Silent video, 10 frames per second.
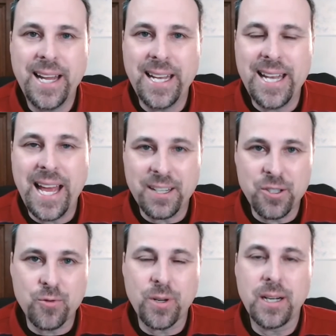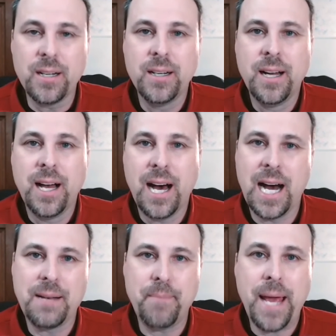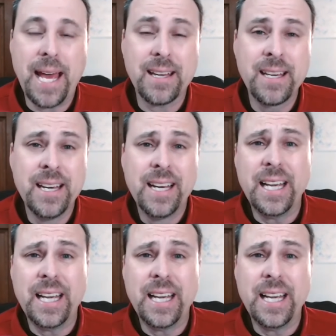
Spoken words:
an extra hot bag.